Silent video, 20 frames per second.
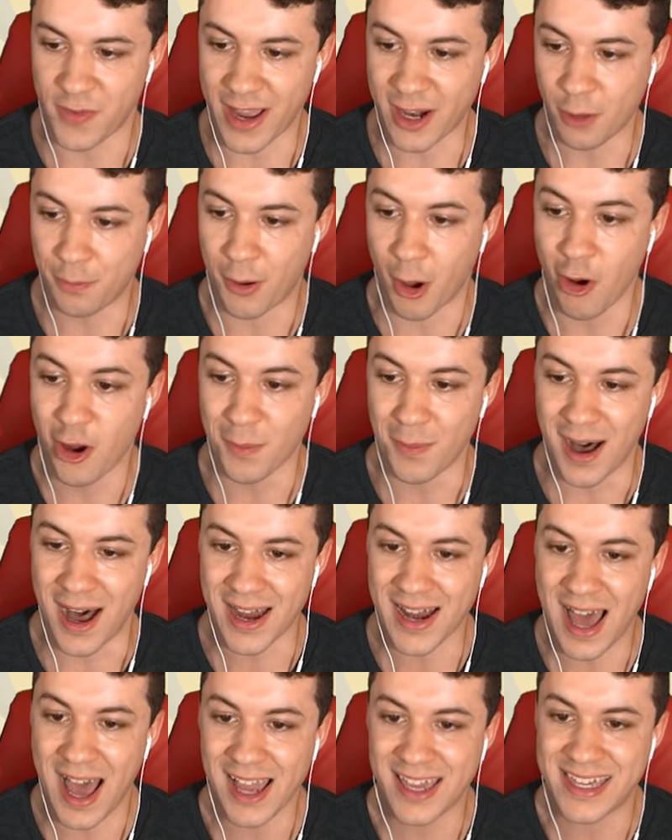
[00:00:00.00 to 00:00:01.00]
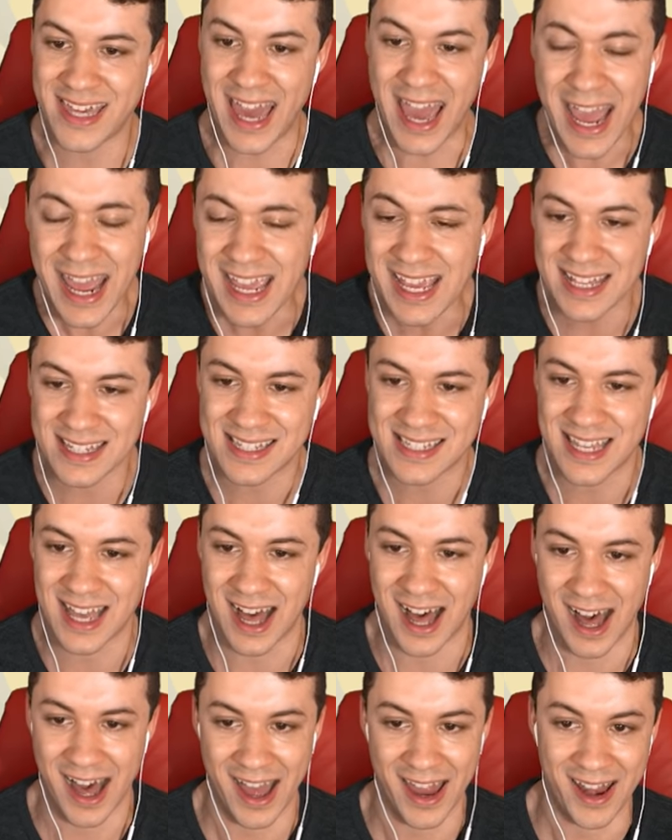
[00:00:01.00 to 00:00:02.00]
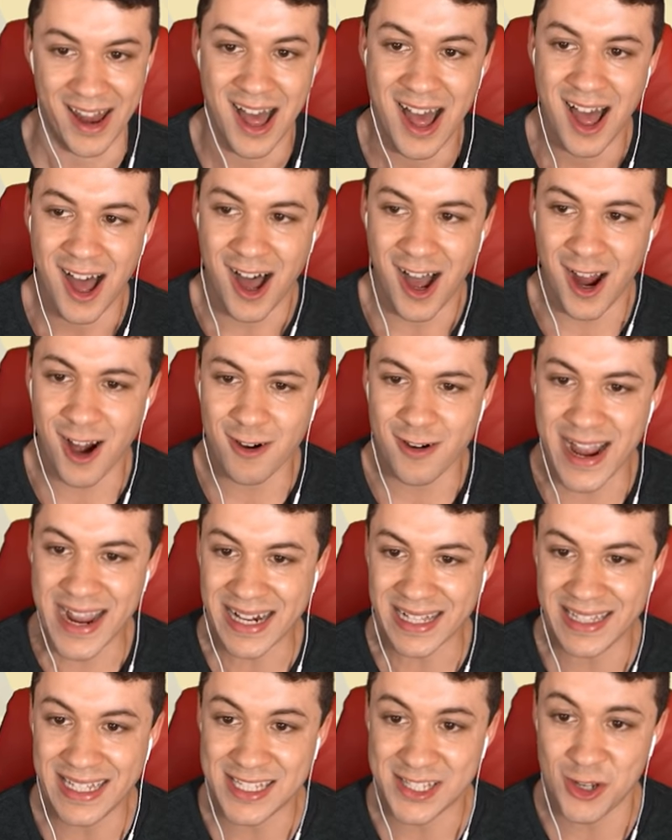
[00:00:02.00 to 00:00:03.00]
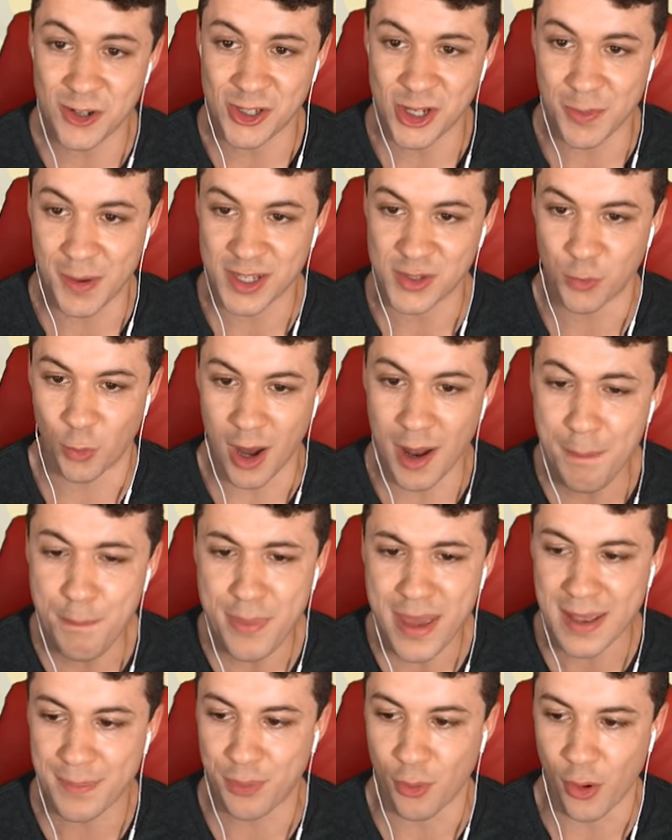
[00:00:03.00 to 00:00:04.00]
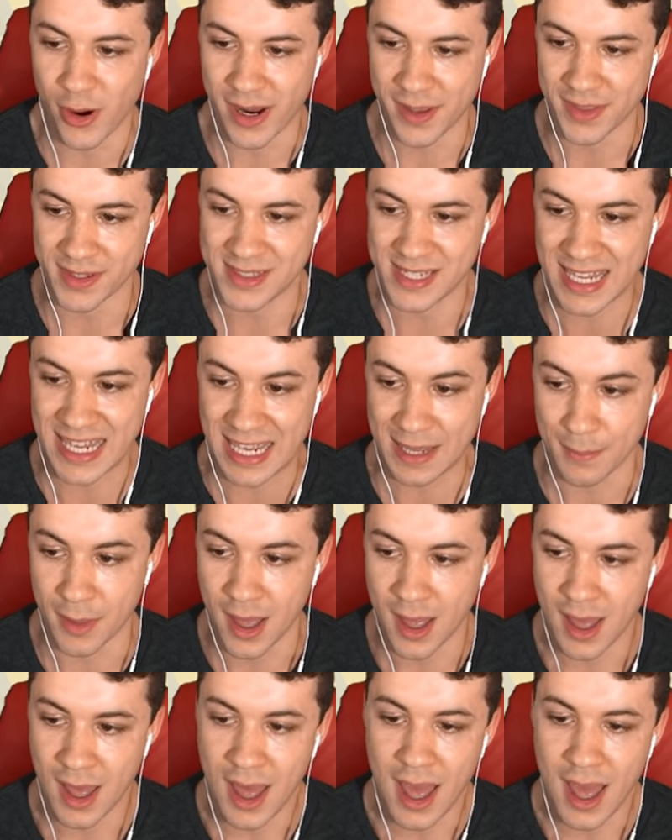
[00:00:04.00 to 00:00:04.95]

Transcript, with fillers: final Pokemon, a Kangaskhan. Alright, at least YouTube has one big boy on the team.